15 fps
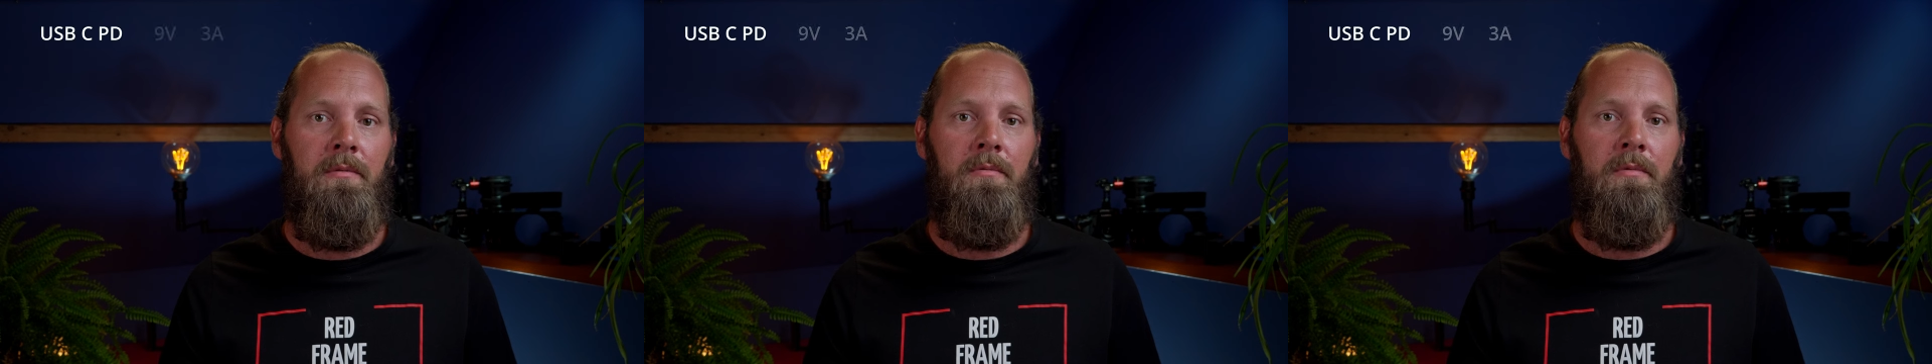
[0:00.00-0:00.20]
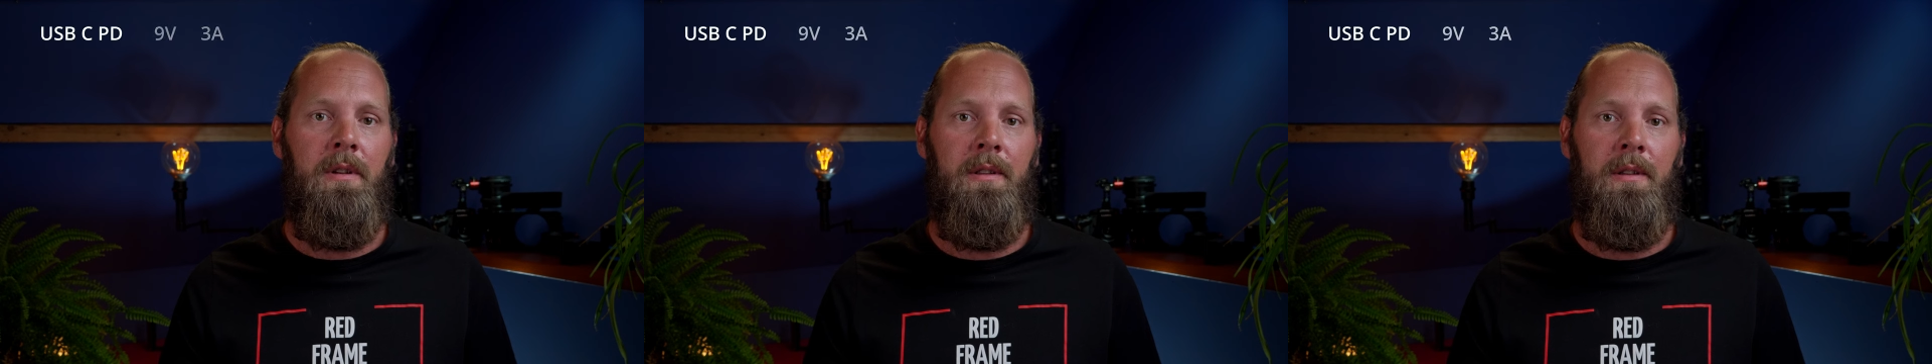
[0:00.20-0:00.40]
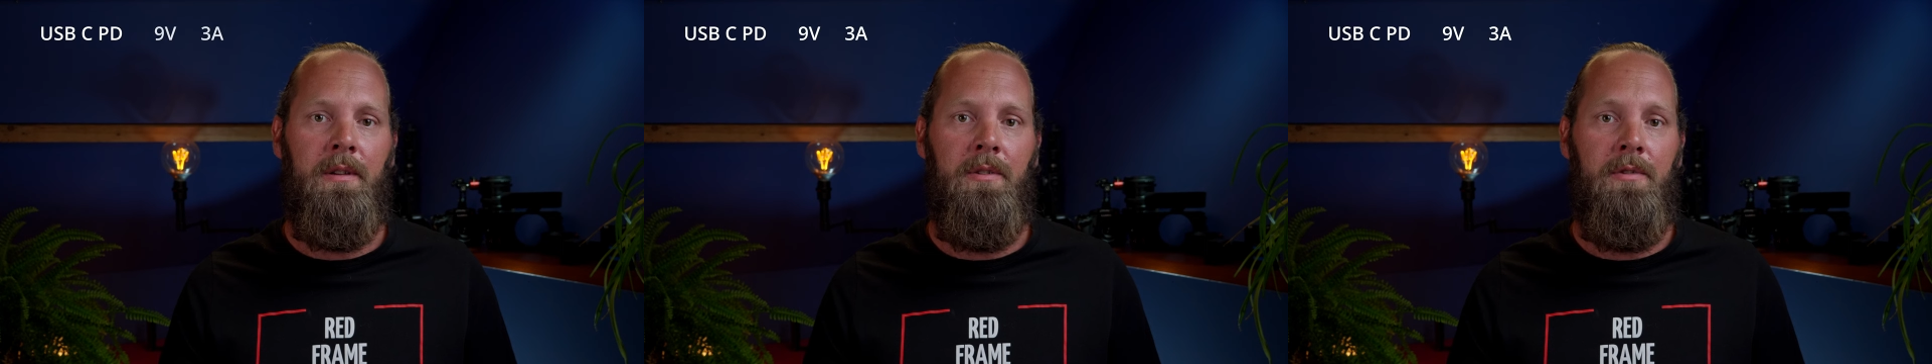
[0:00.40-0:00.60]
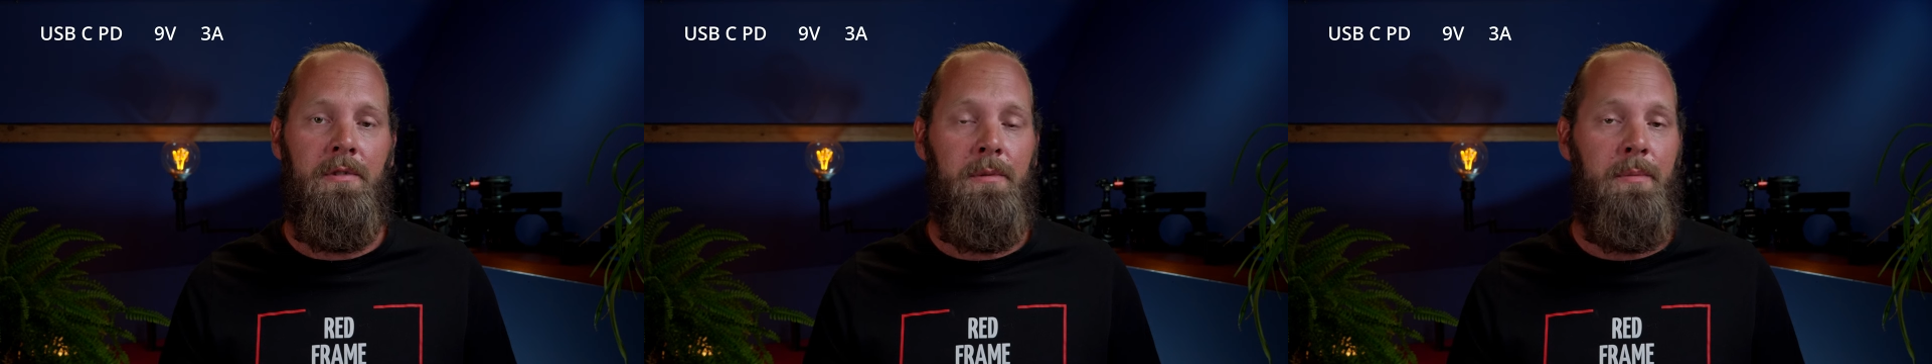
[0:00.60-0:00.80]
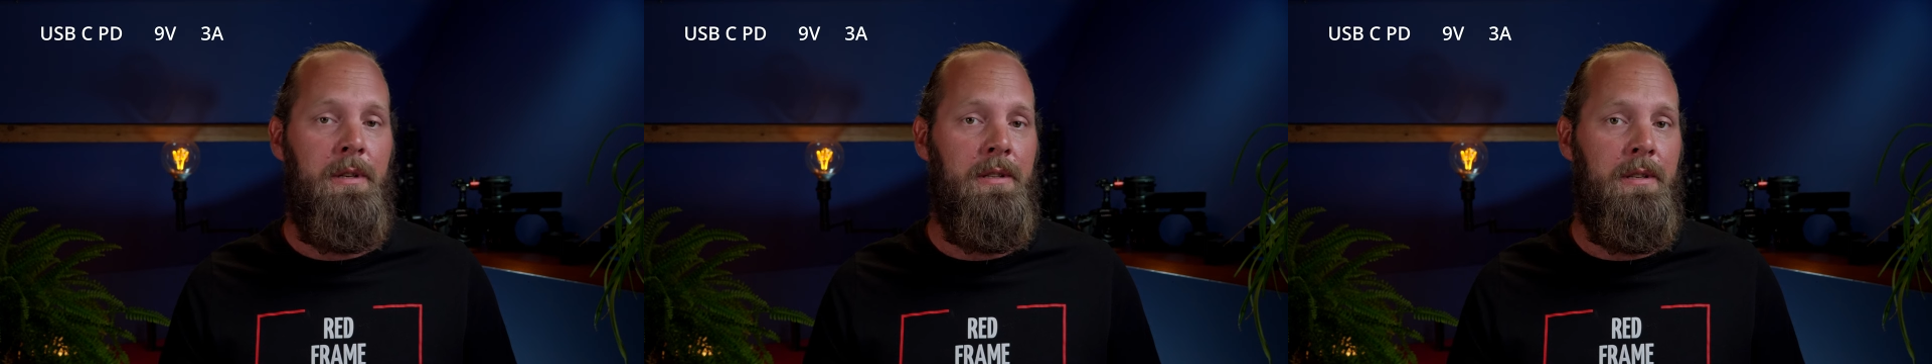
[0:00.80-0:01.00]
with a
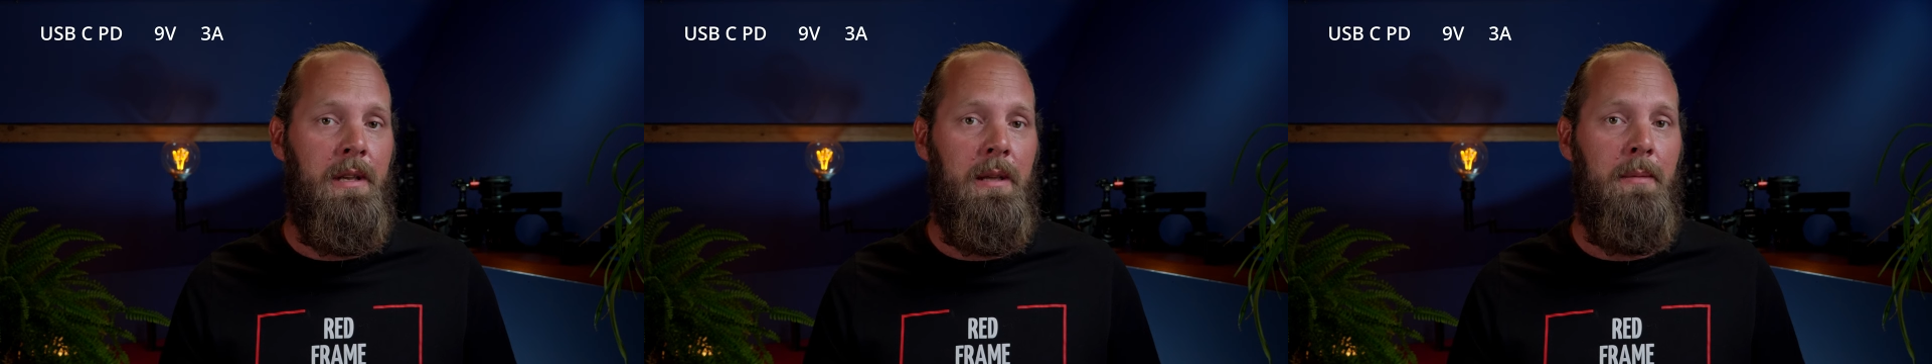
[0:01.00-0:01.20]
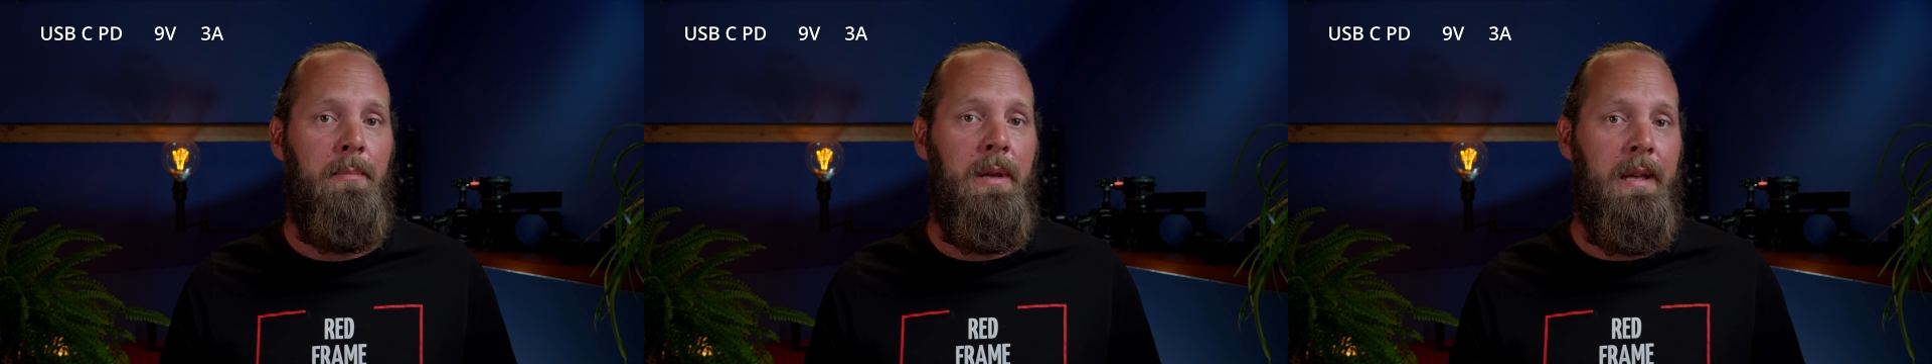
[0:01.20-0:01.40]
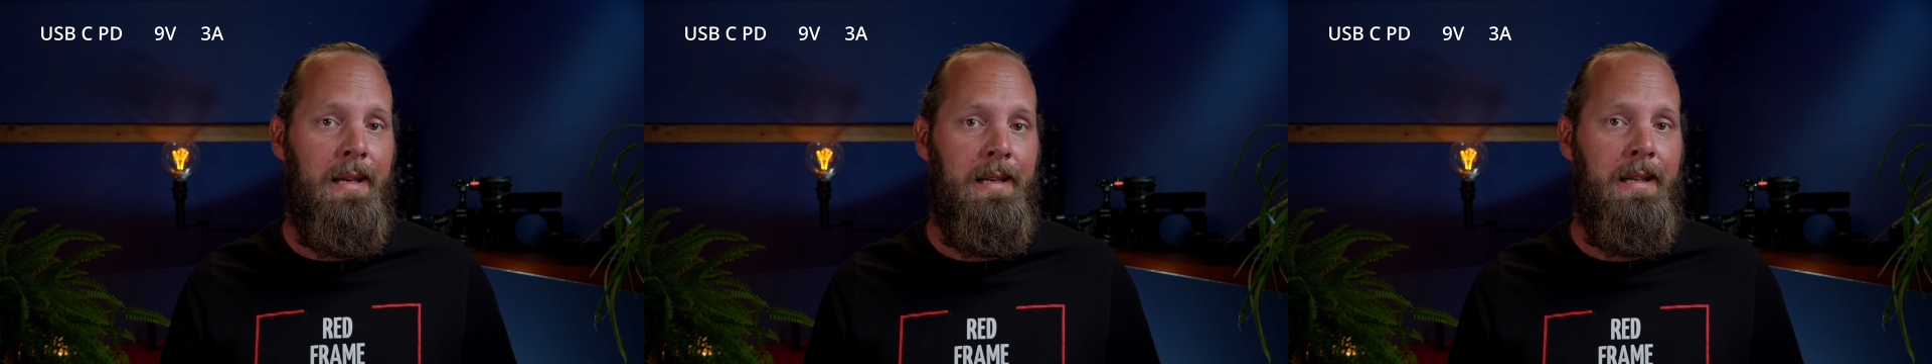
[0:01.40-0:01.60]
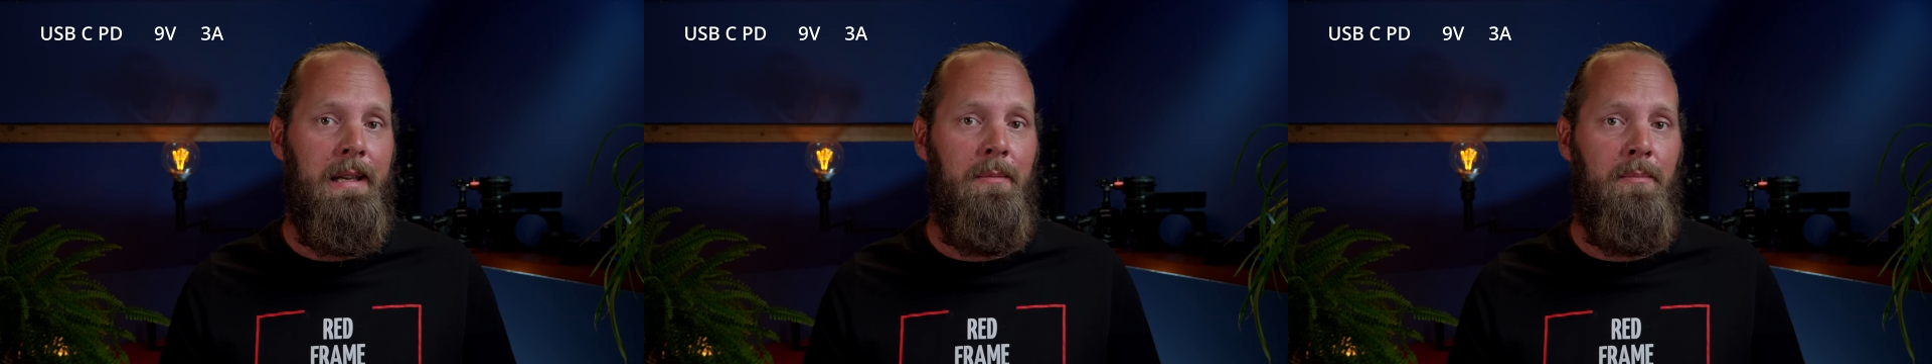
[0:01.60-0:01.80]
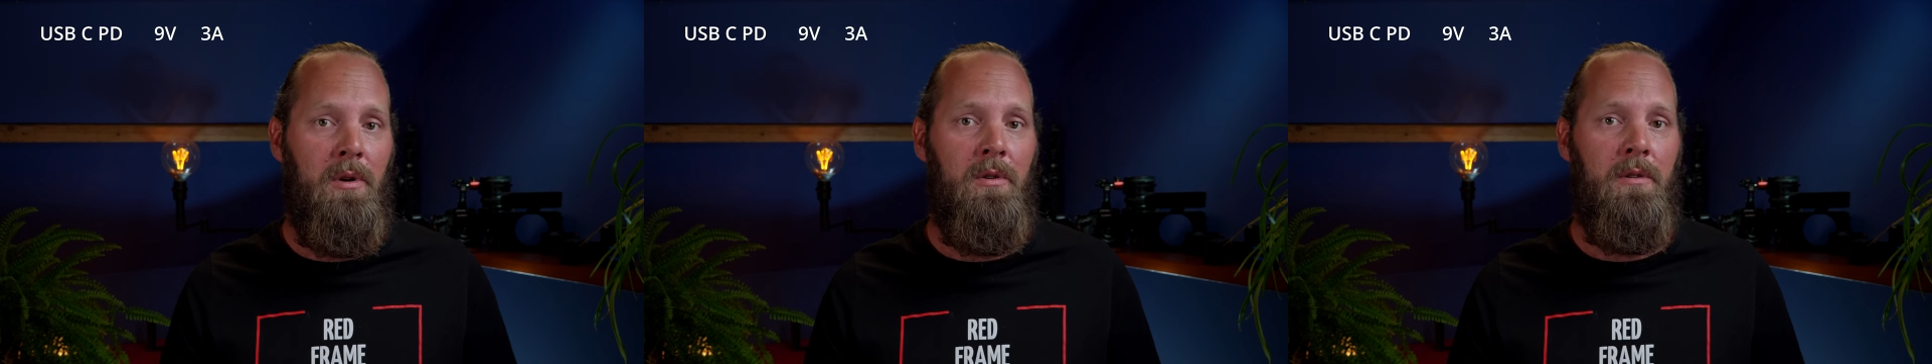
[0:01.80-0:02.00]
USB-C
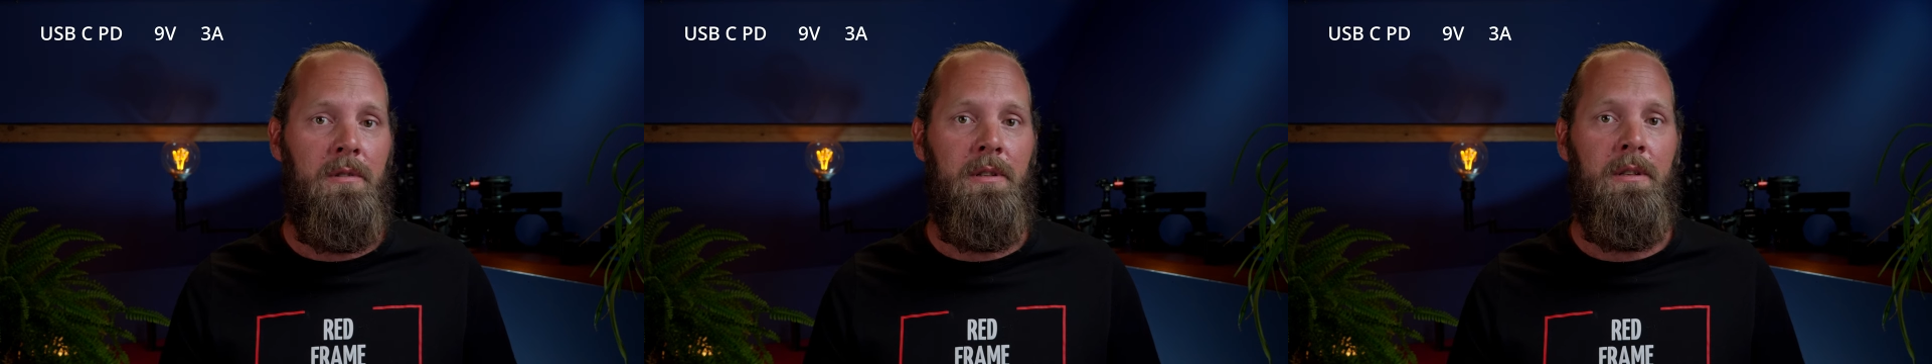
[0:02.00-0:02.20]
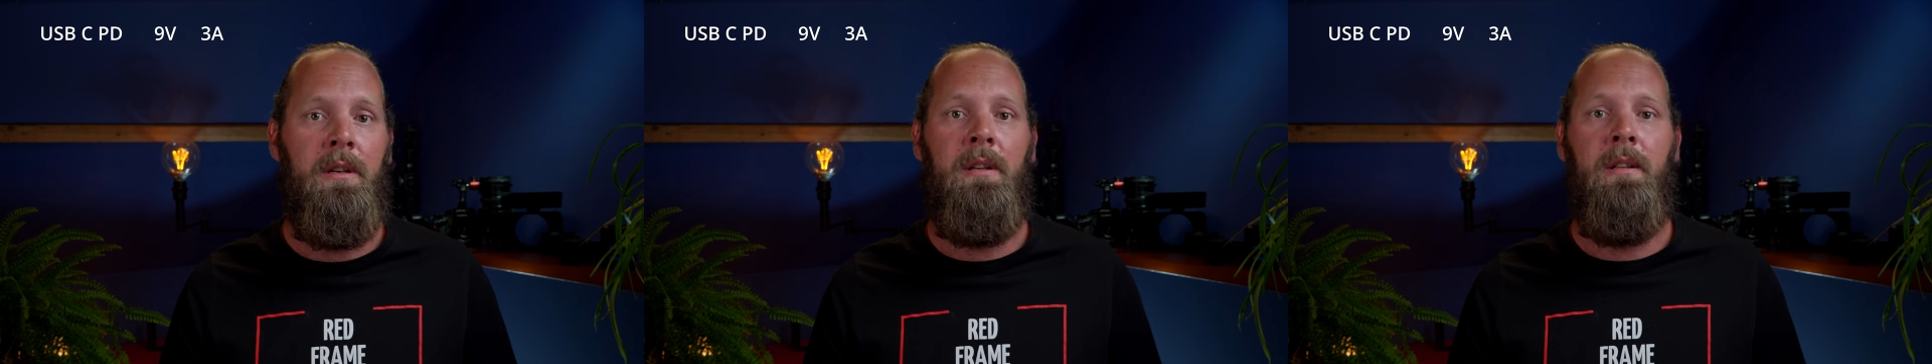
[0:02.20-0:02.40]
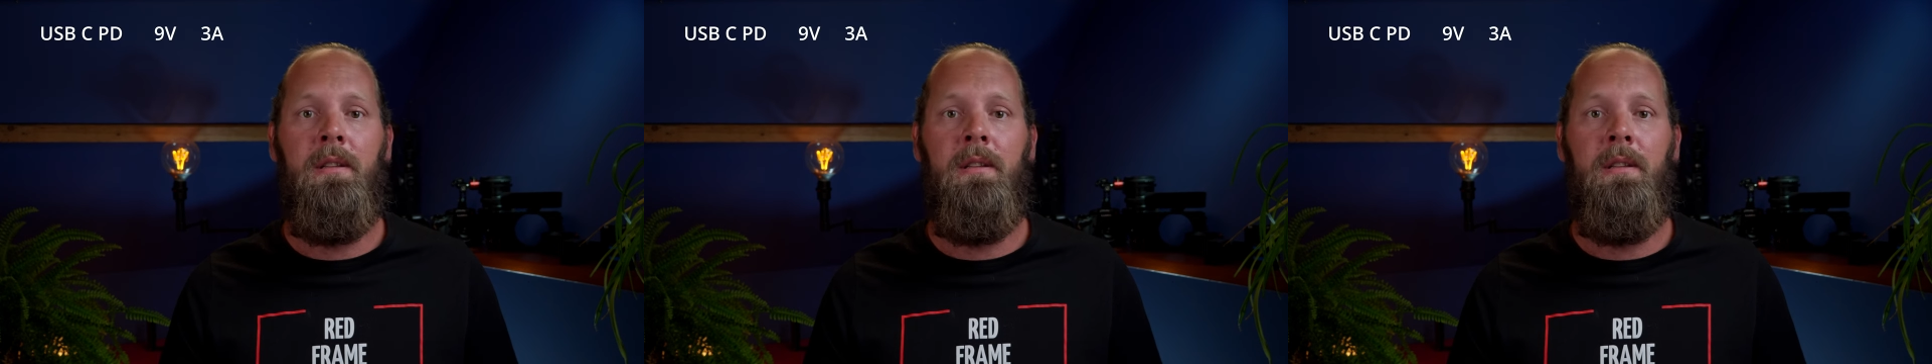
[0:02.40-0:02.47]
PD port